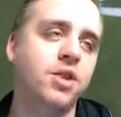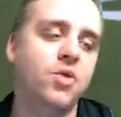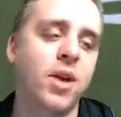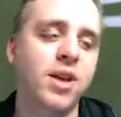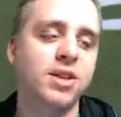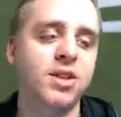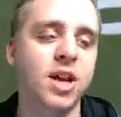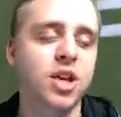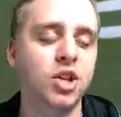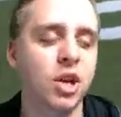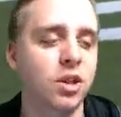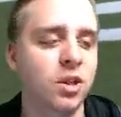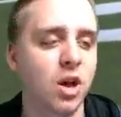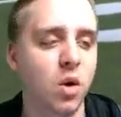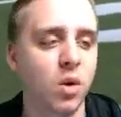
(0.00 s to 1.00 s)
That
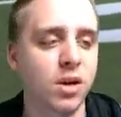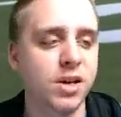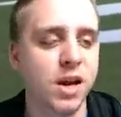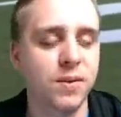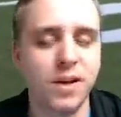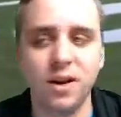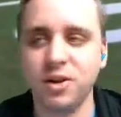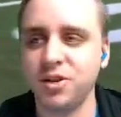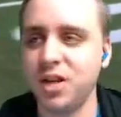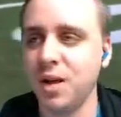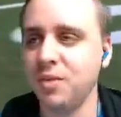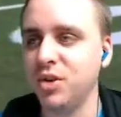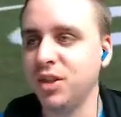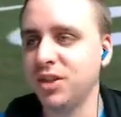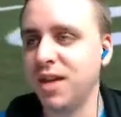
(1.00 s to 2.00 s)
transition, though, when you get the
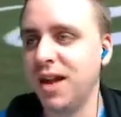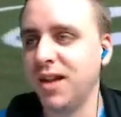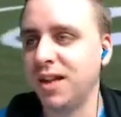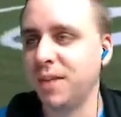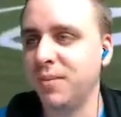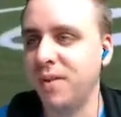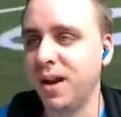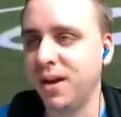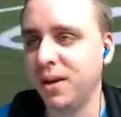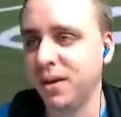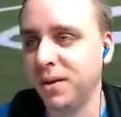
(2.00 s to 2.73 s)
interceptions, got to get